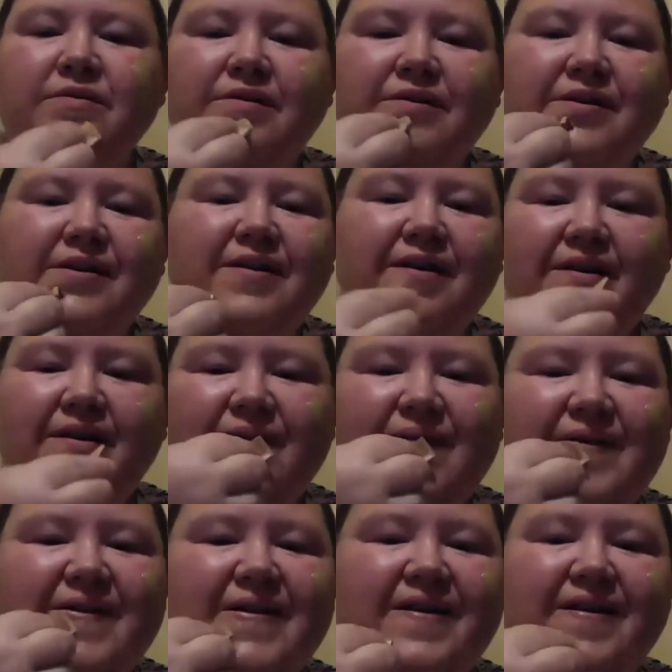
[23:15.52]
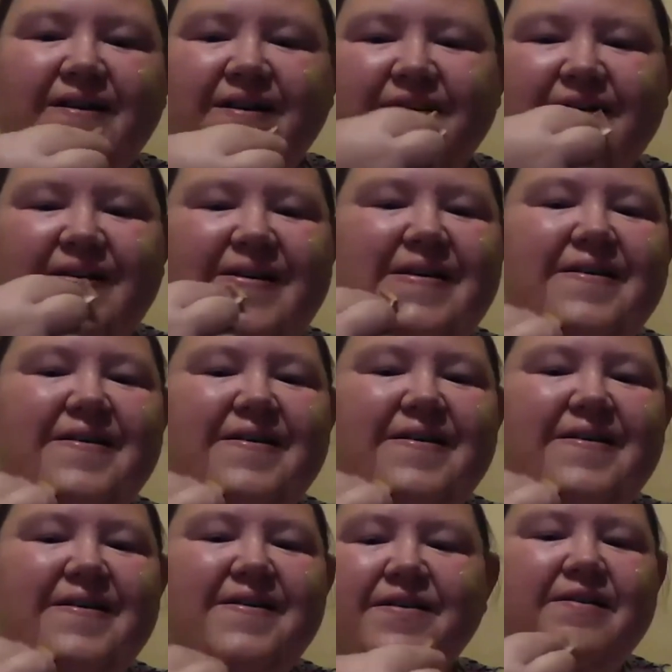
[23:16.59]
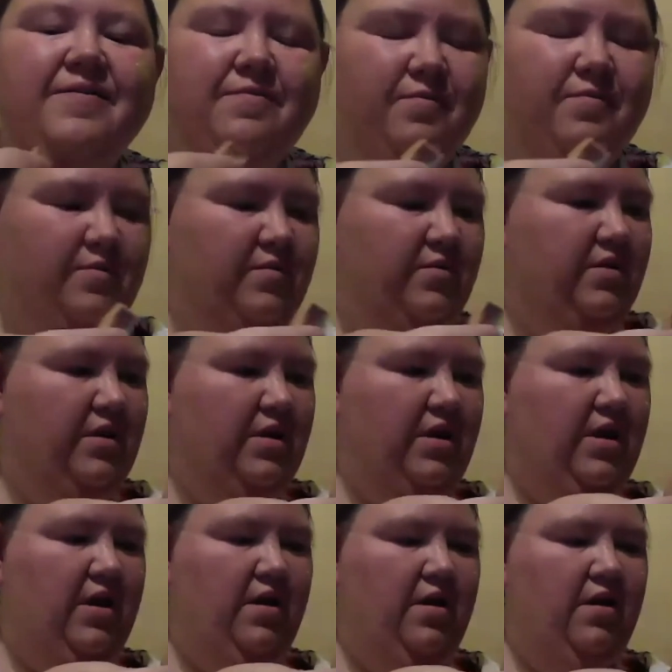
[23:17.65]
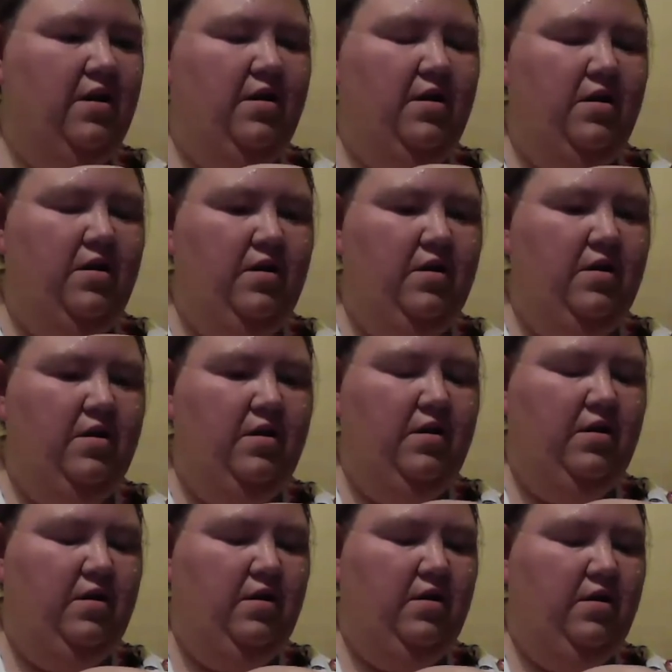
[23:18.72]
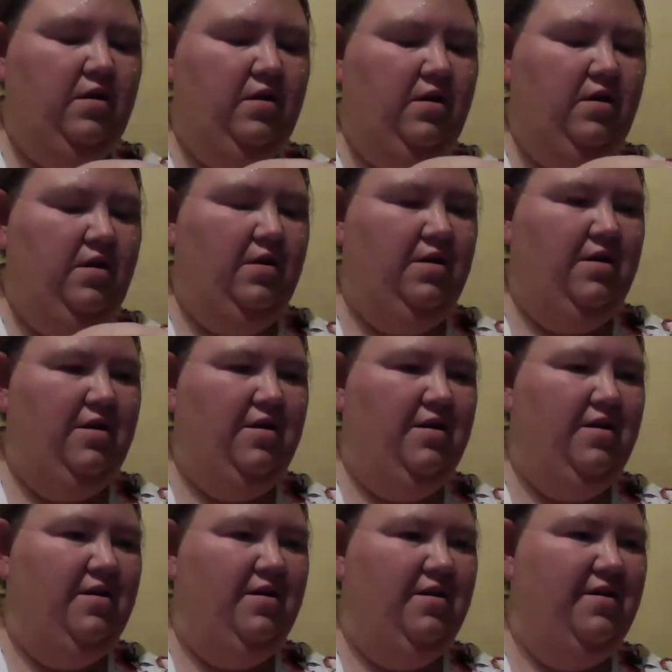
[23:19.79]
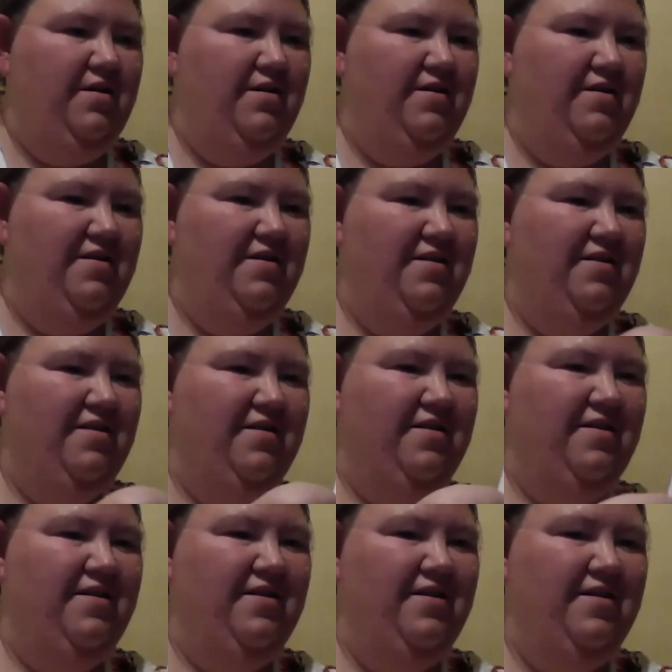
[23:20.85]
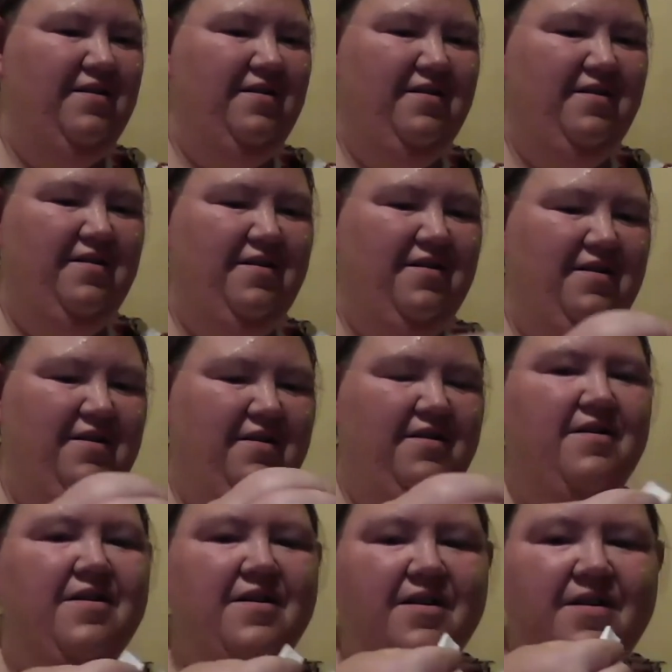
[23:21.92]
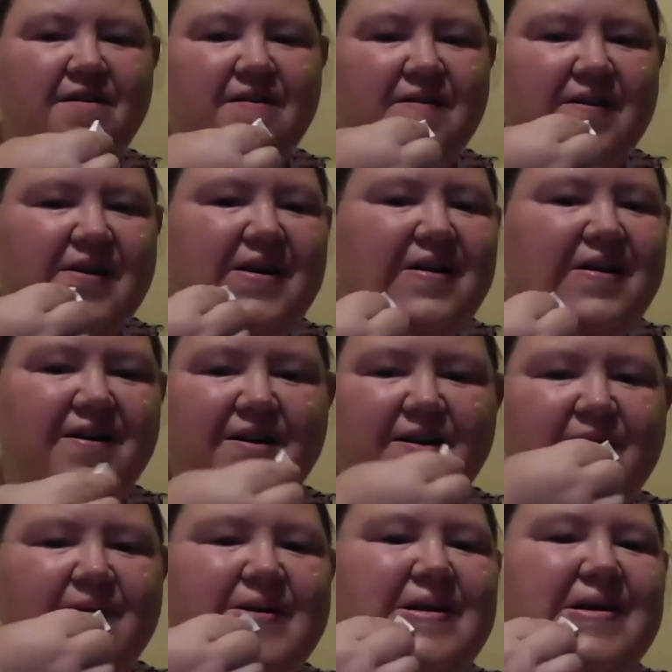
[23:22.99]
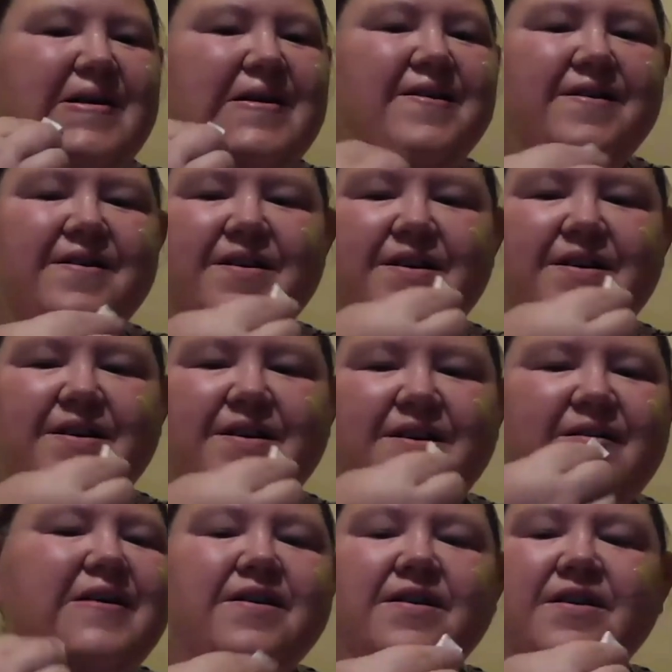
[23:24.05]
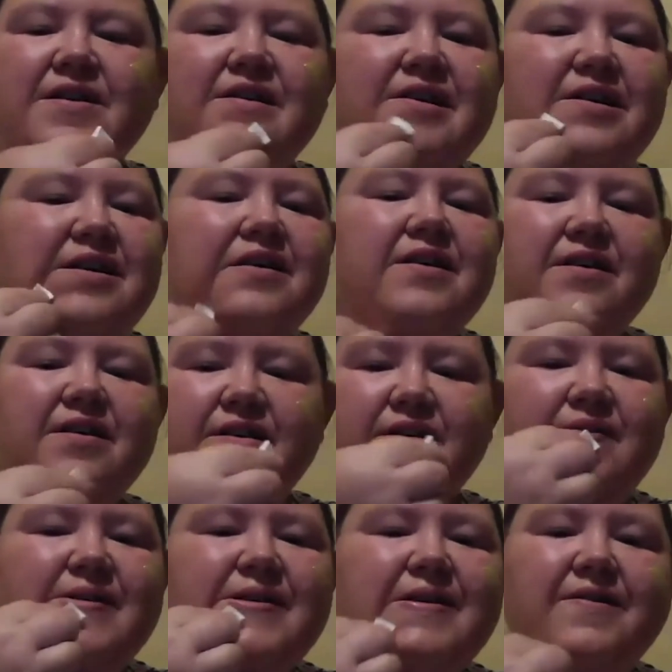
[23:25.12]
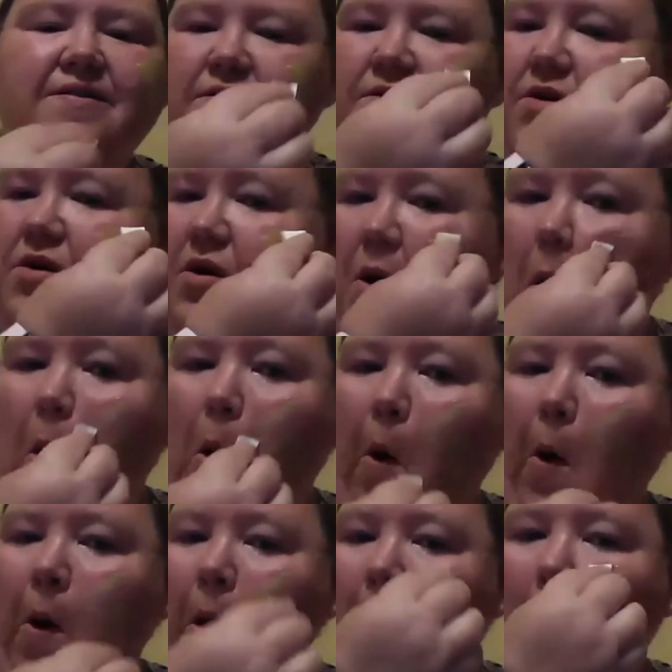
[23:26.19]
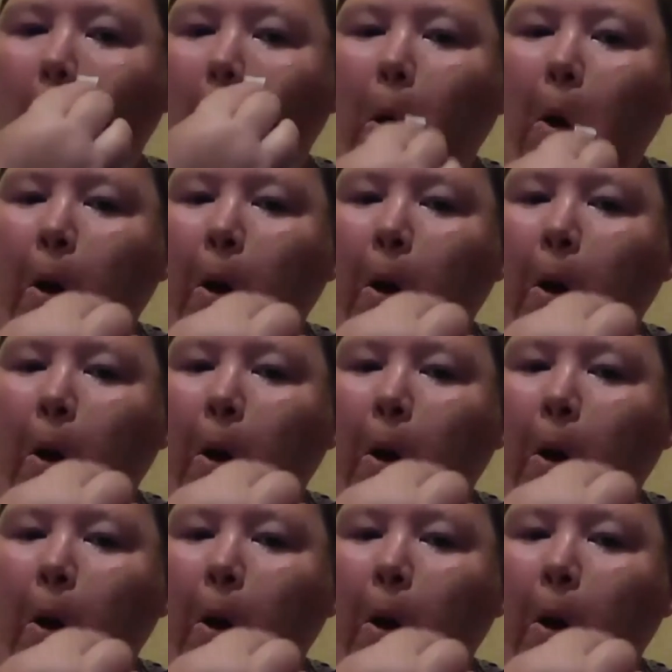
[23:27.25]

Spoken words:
Yeah, you want a clean sponge, you can grab this. Yeah. There you go. Yeah. You guys see how it's kind of, yeah. It's covering her redness. And then that's what we're looking to do.